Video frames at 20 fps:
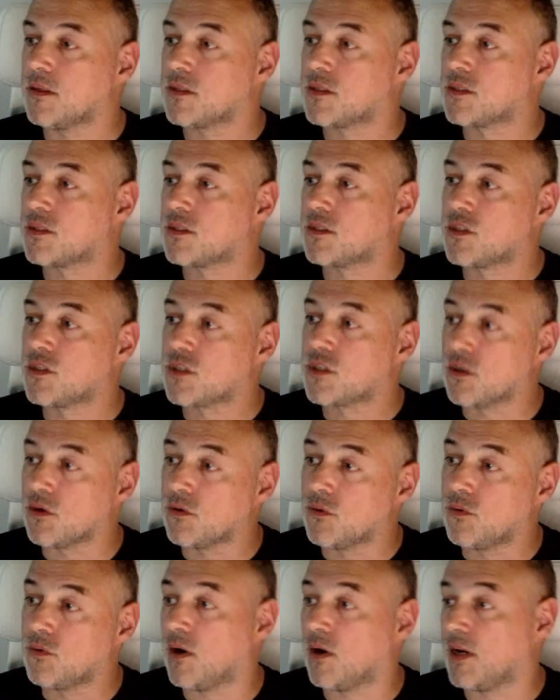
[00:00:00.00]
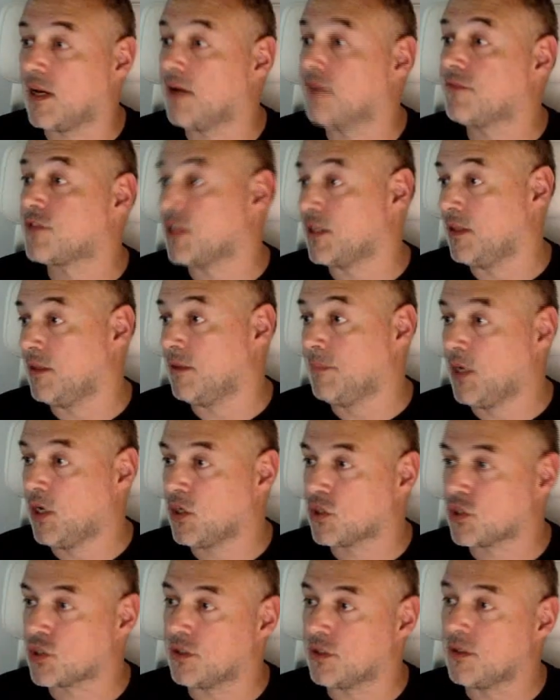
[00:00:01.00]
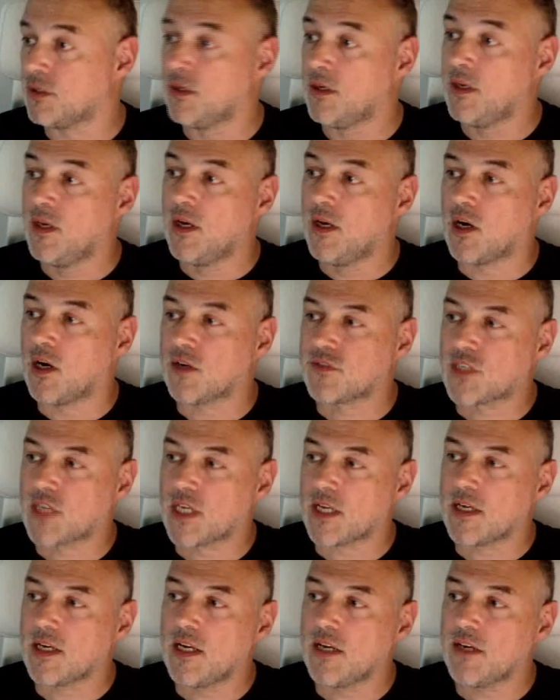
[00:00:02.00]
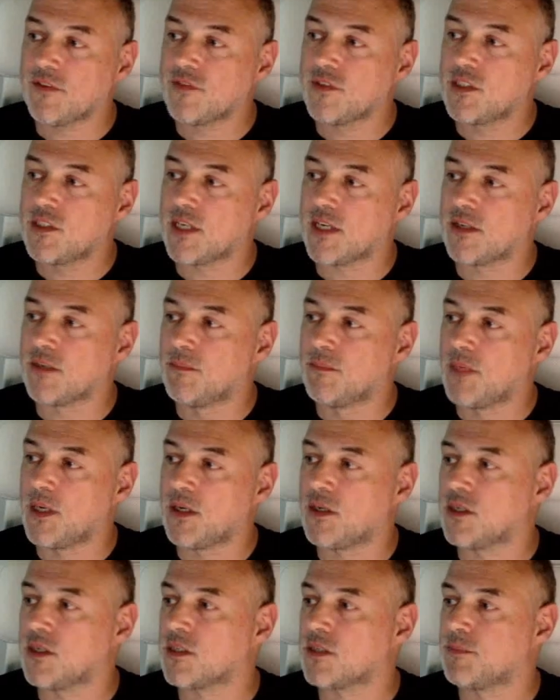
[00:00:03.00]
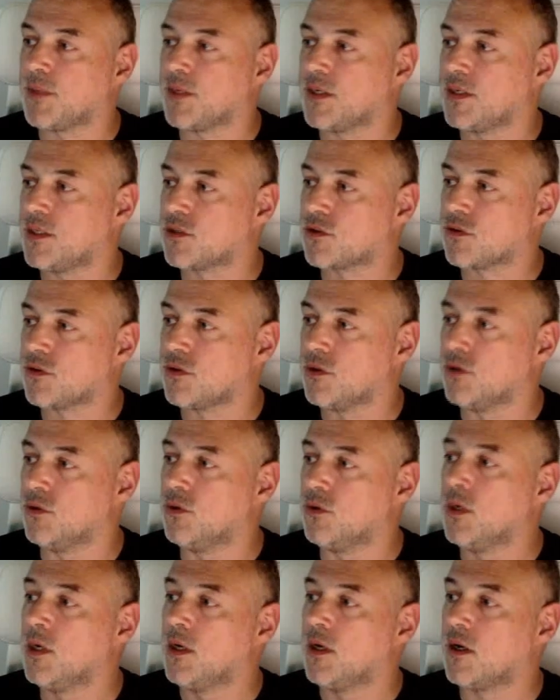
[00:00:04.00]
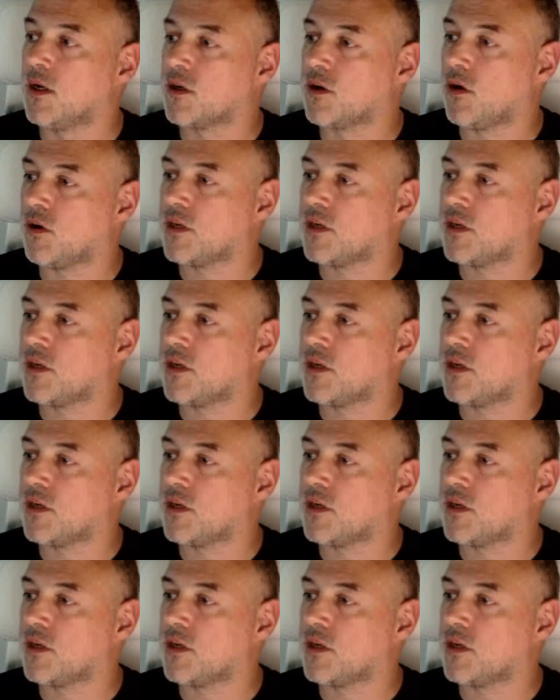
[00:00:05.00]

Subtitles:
So I have seen The Martian. After getting left for dead on Mars by his crew, a cocky